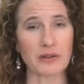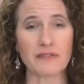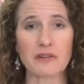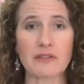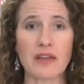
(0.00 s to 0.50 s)
a
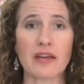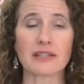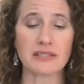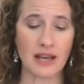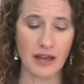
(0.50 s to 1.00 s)
few
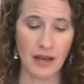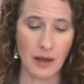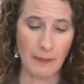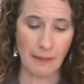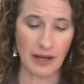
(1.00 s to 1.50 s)
things,
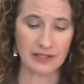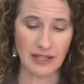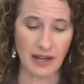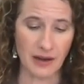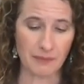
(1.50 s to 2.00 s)
but
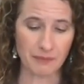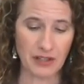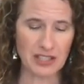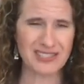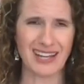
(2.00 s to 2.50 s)

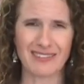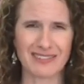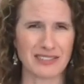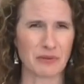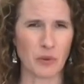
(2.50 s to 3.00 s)
just kind
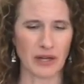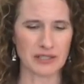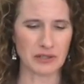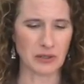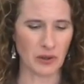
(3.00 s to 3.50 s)
of some quick
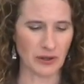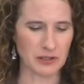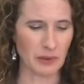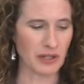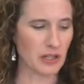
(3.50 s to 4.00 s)
tutorials,
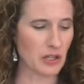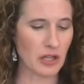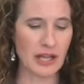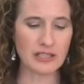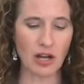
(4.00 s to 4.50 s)
but
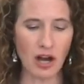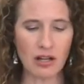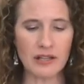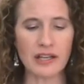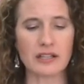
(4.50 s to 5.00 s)
it's
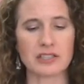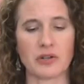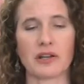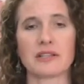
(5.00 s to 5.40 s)
all illustrated